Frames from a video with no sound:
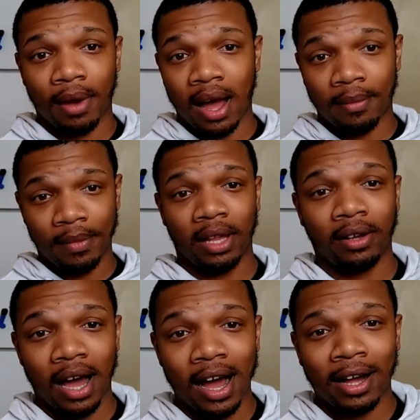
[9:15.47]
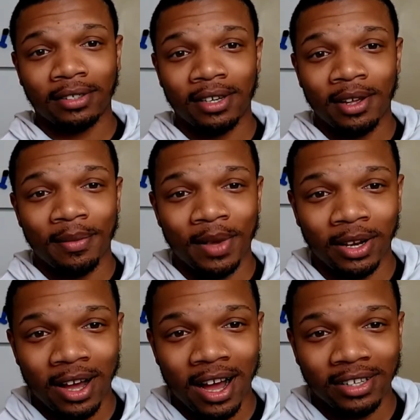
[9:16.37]
I'm MELLOWHOSH.
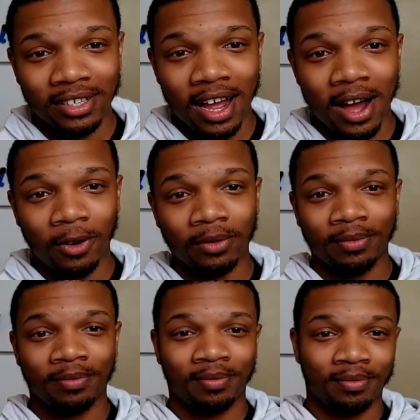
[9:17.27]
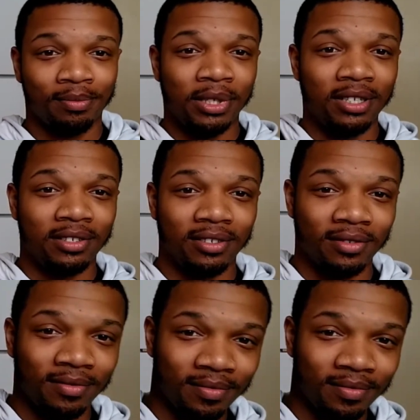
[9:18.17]
MELLOWHOSH out. Peace.